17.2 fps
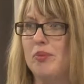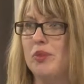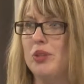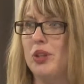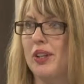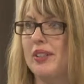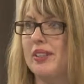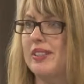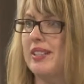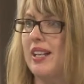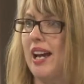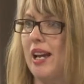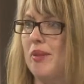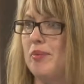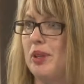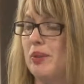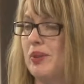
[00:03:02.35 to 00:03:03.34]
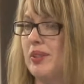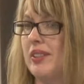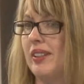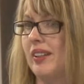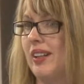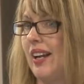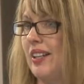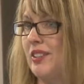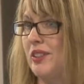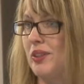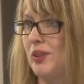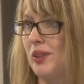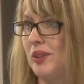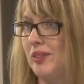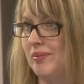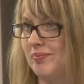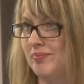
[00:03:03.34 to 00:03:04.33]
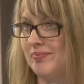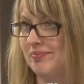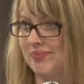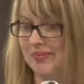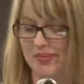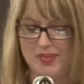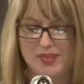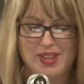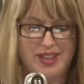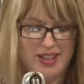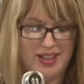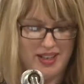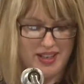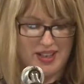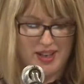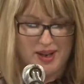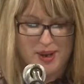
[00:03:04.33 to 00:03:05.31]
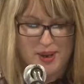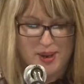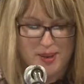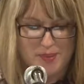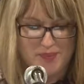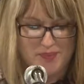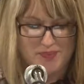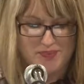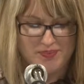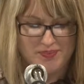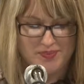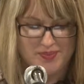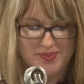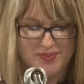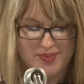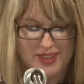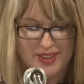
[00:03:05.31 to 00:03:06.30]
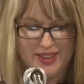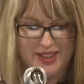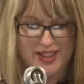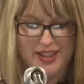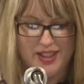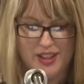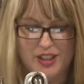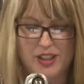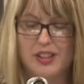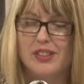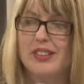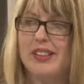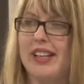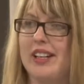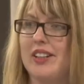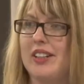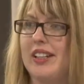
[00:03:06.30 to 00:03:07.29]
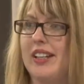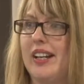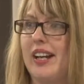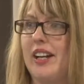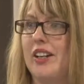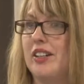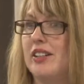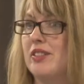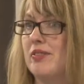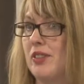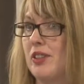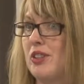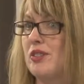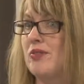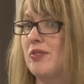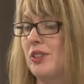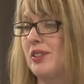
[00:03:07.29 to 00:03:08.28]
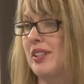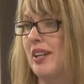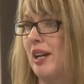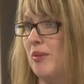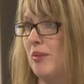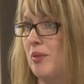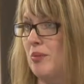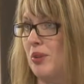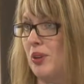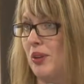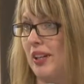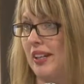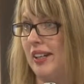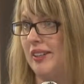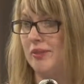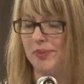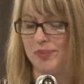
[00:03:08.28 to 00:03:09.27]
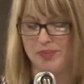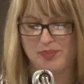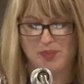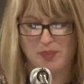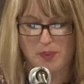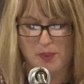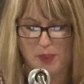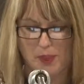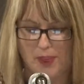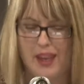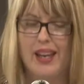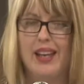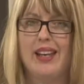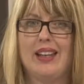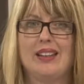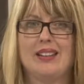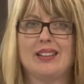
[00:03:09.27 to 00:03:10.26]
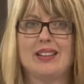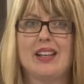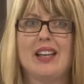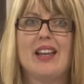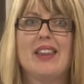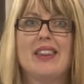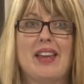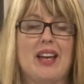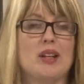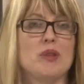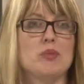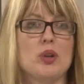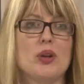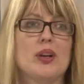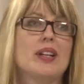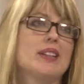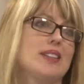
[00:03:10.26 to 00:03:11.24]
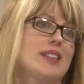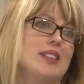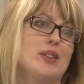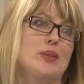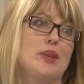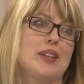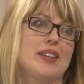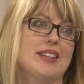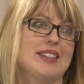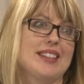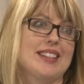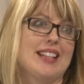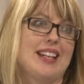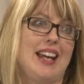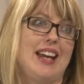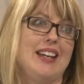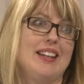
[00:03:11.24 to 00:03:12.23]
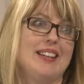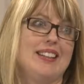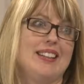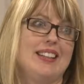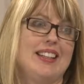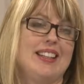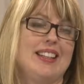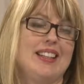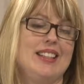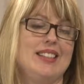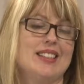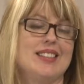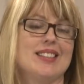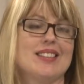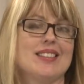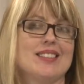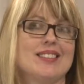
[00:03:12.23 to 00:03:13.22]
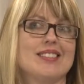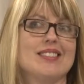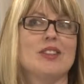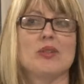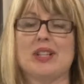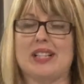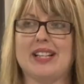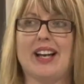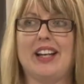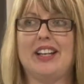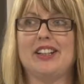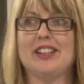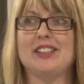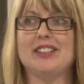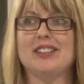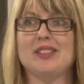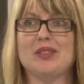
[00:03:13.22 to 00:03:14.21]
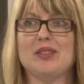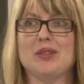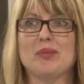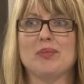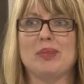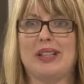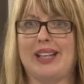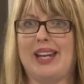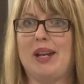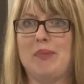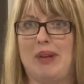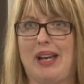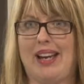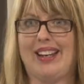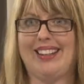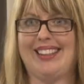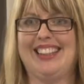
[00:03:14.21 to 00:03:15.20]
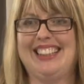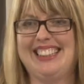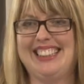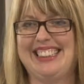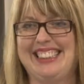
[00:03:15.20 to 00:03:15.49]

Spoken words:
During this time, he was still in high school. A year later, he hired his first full-time employee, and that employee is still with us today. He's retired, but he came back.